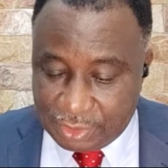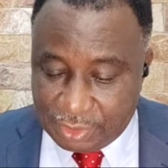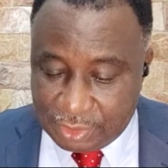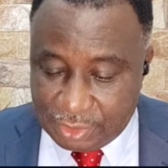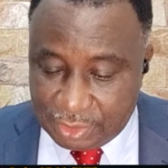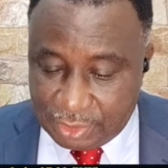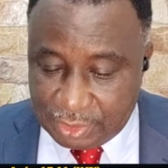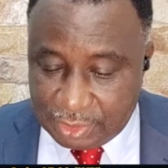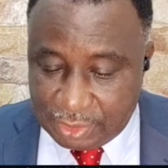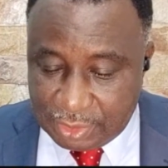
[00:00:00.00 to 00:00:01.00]

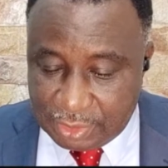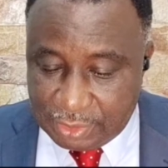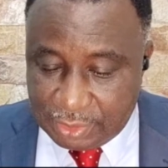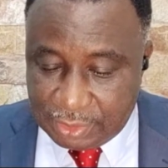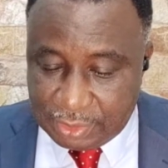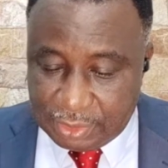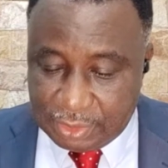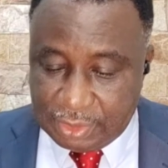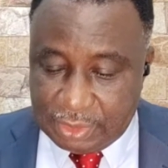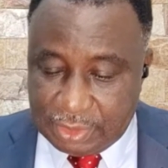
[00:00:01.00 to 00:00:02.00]

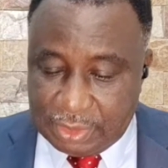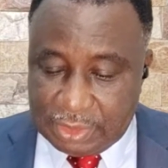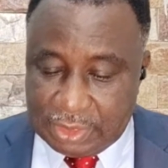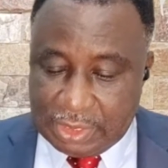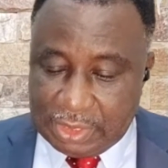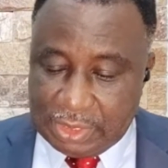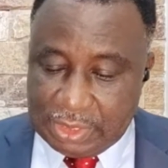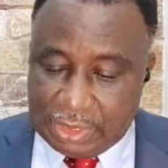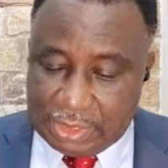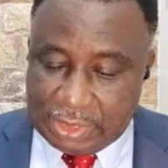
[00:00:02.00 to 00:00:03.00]

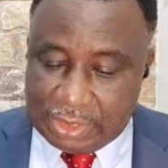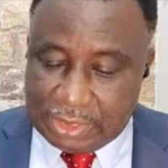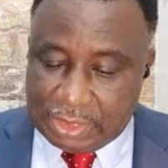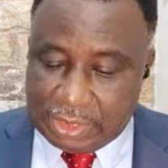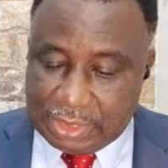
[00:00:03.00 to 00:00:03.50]
Nobody speaks.